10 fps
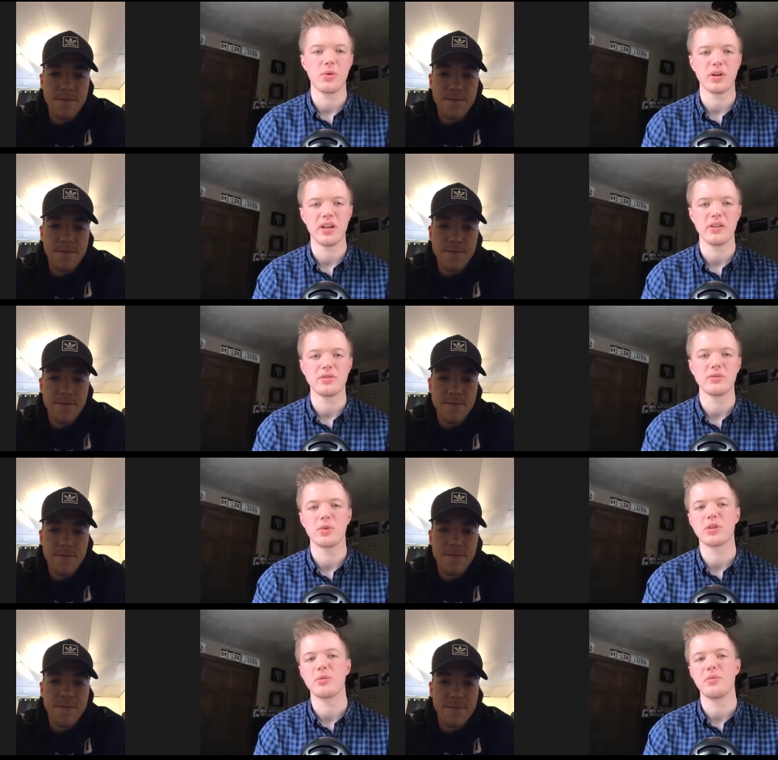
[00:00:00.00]
Speaker 1: workouts and
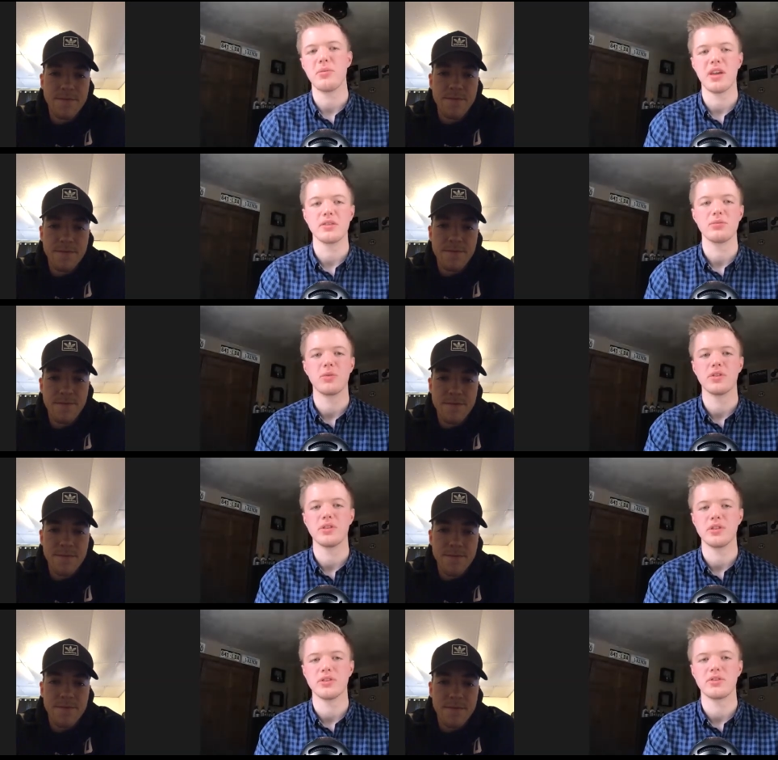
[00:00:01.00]
working with bands more than
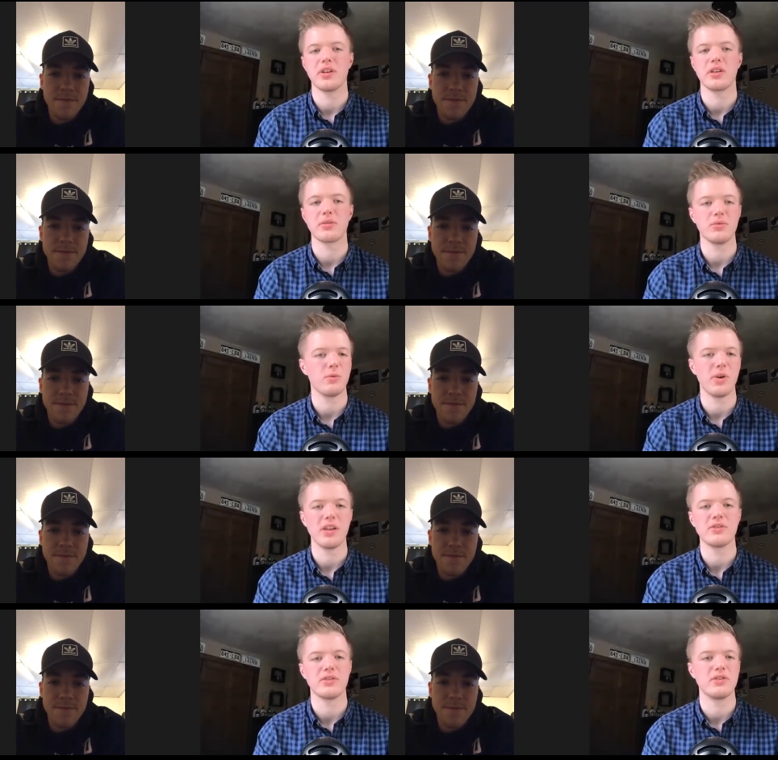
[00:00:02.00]
just like
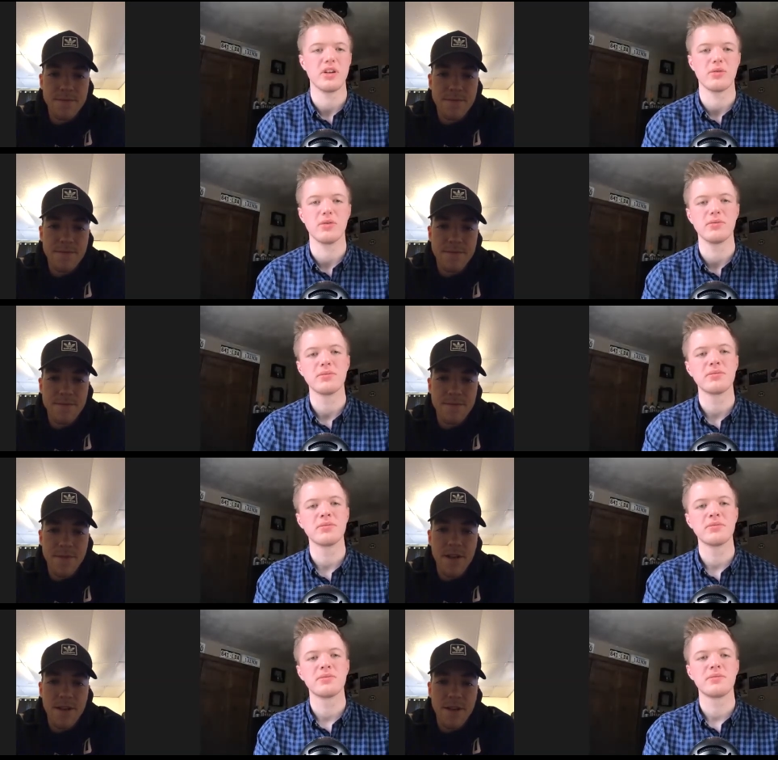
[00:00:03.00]
weights in general.
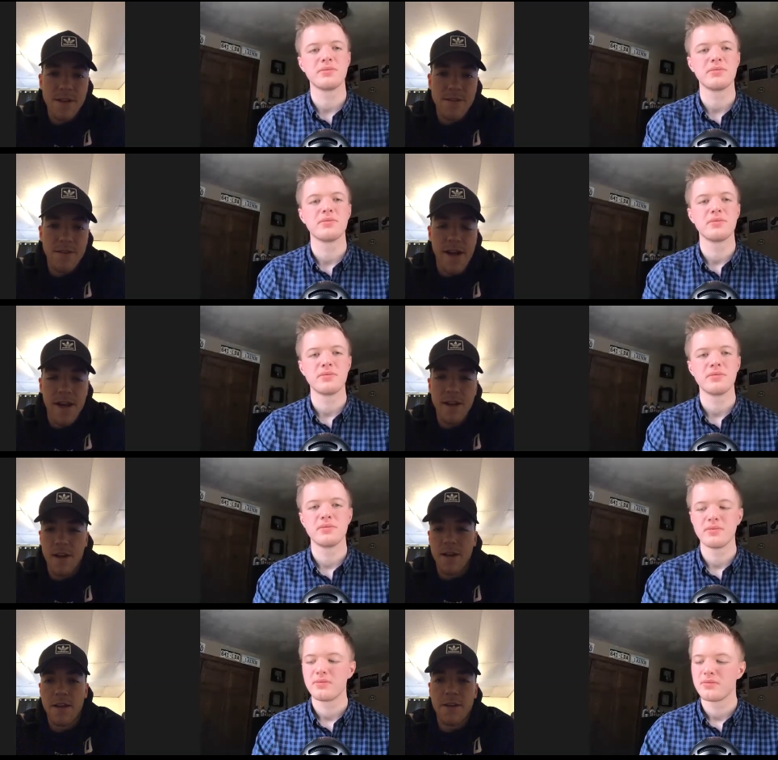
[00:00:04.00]
Speaker 2: Right. I,
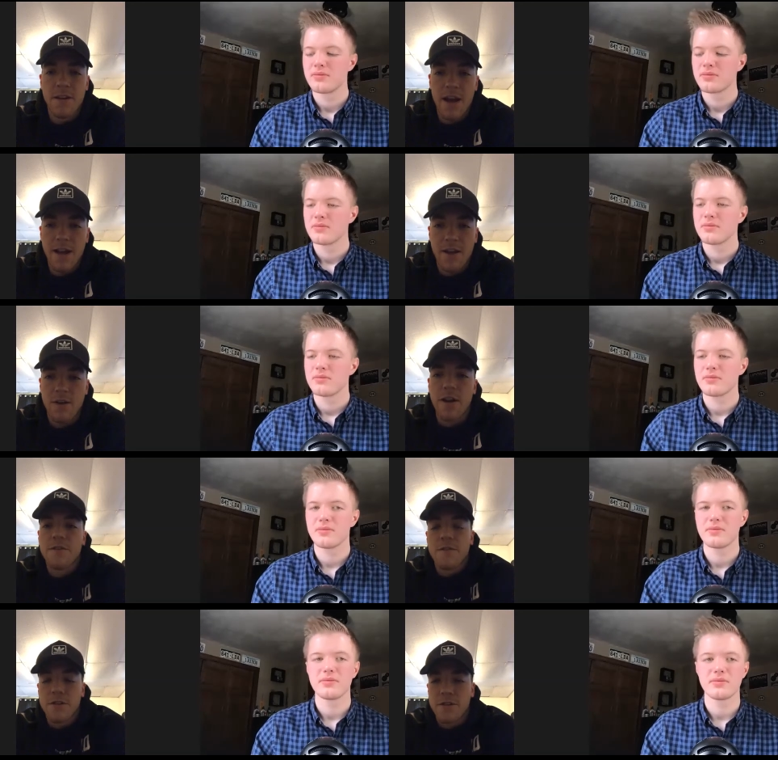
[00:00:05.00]
uh, you got to get
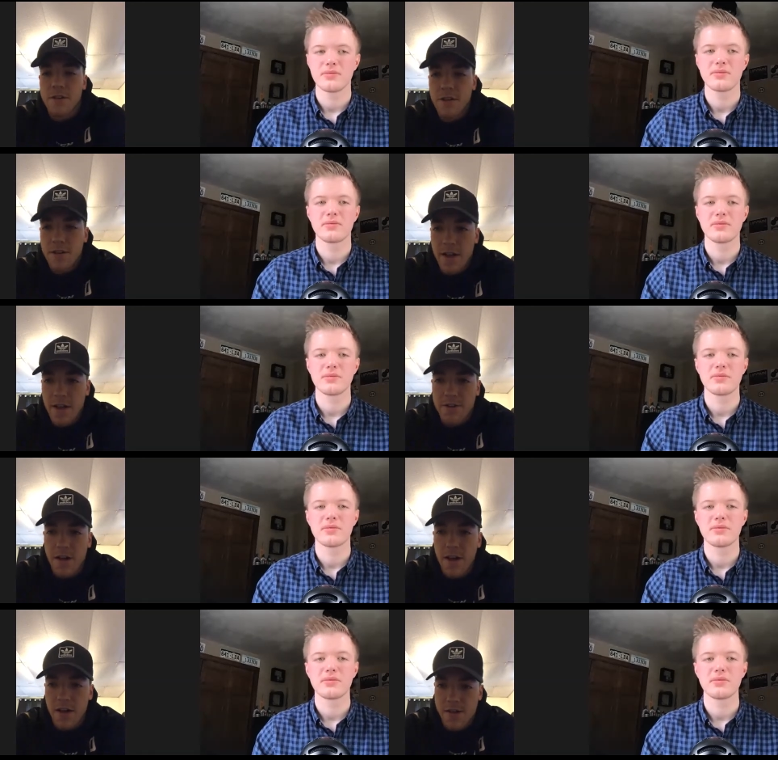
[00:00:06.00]
creative for sure. I
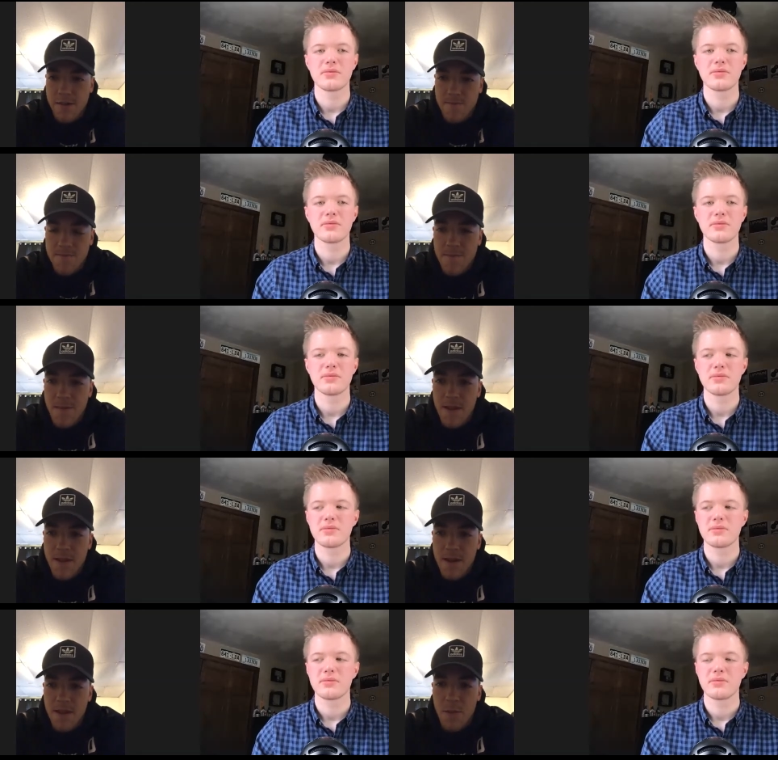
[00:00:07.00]
saw um,
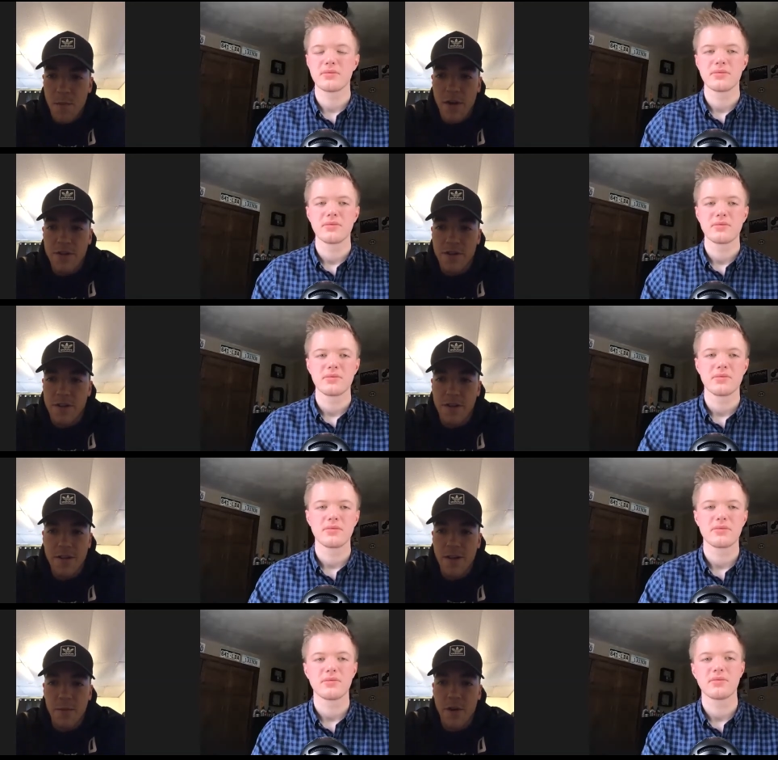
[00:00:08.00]
a bunch of
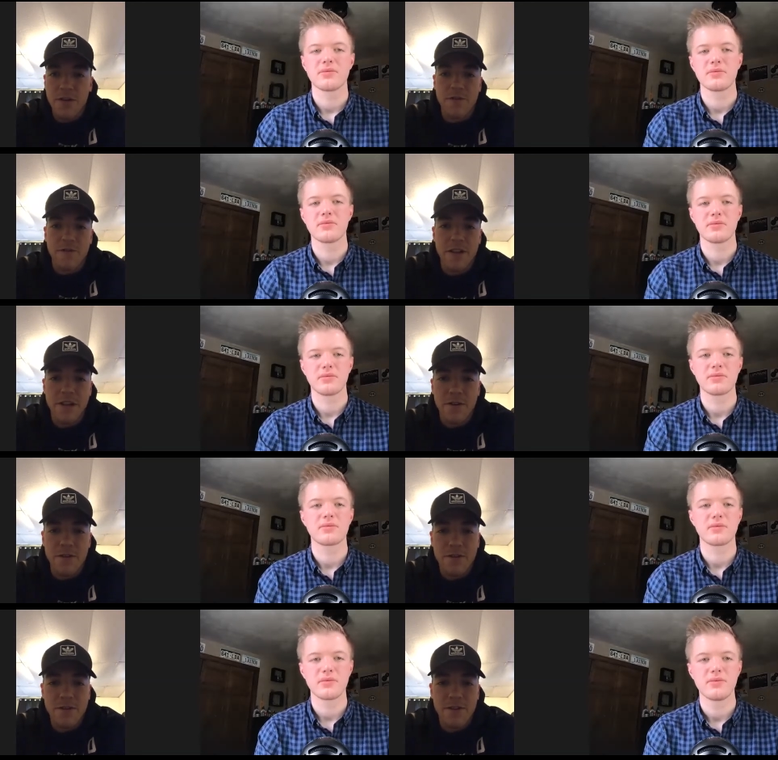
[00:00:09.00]
a bunch of videos